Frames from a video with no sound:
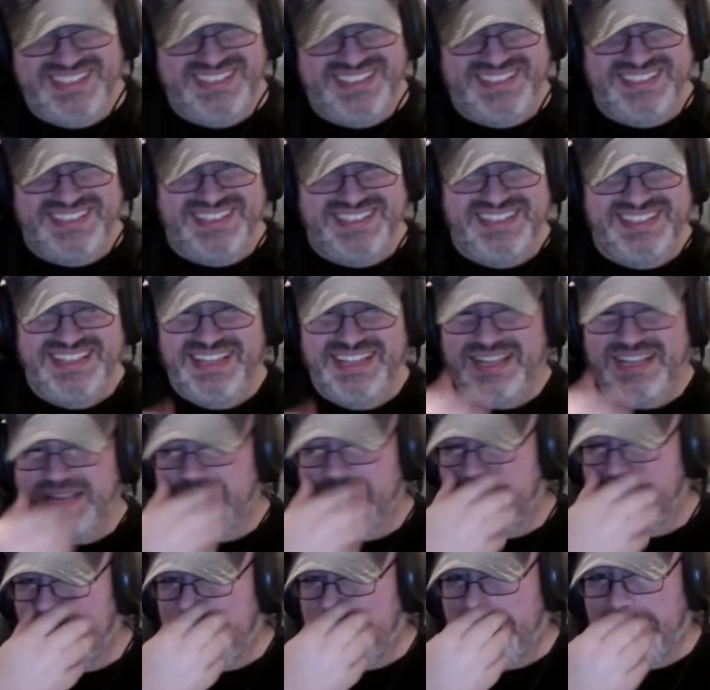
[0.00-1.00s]

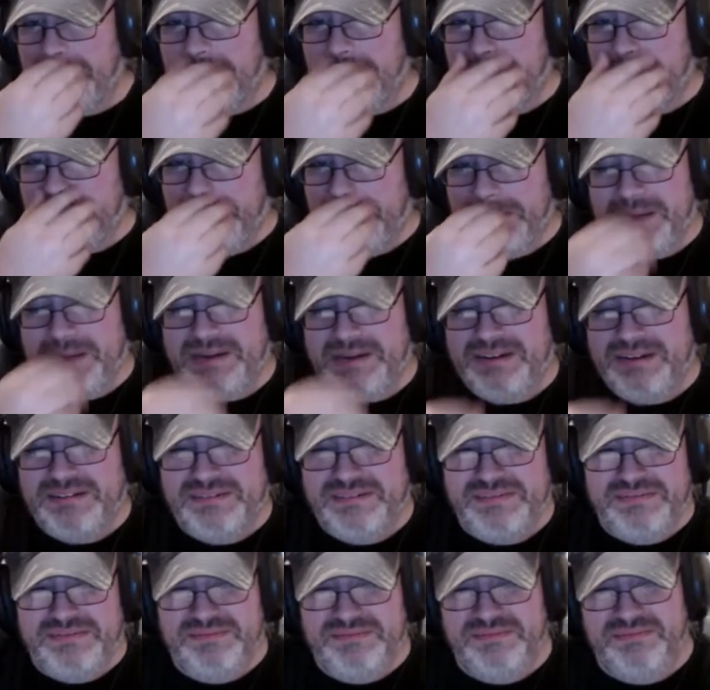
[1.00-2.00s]
it's just
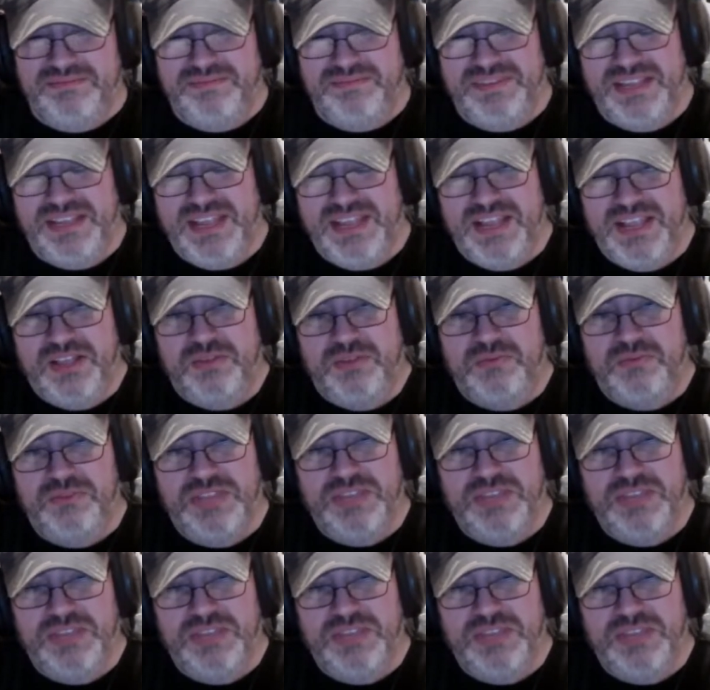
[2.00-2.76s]
cheddar cheese popcorn.